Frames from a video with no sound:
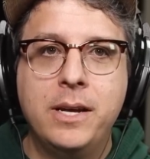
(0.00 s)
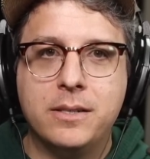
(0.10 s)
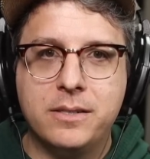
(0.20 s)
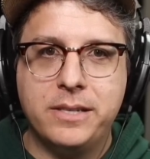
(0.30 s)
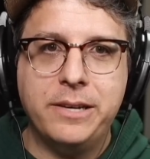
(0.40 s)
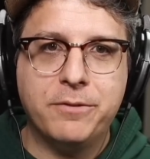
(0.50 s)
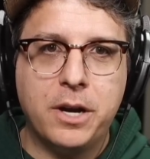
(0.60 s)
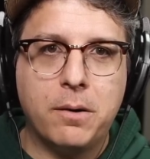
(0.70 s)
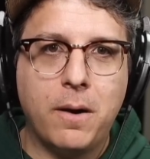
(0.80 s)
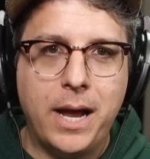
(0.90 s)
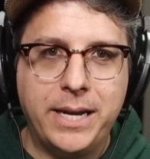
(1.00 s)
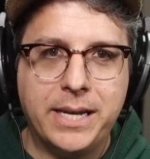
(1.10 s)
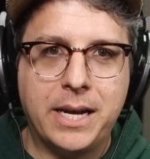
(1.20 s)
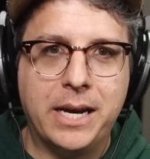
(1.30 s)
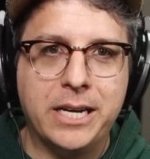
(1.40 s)
to see if there are any
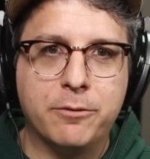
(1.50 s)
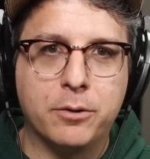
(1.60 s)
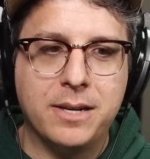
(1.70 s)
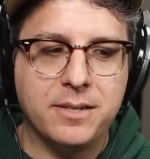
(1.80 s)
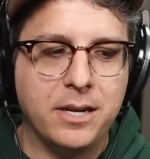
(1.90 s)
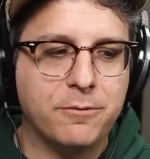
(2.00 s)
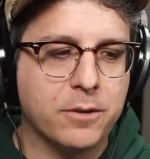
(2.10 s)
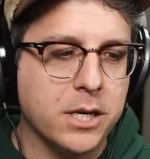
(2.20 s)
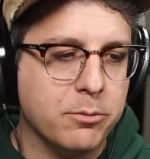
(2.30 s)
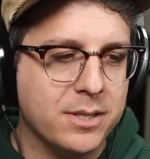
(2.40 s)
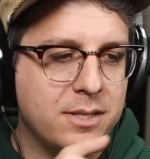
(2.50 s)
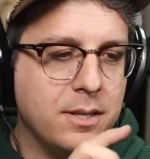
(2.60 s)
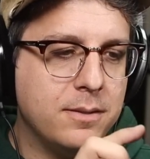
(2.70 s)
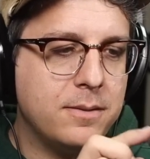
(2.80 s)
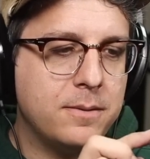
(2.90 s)
kind of resonant
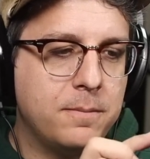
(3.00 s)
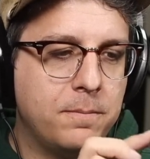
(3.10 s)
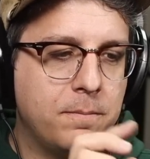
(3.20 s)
frequencies.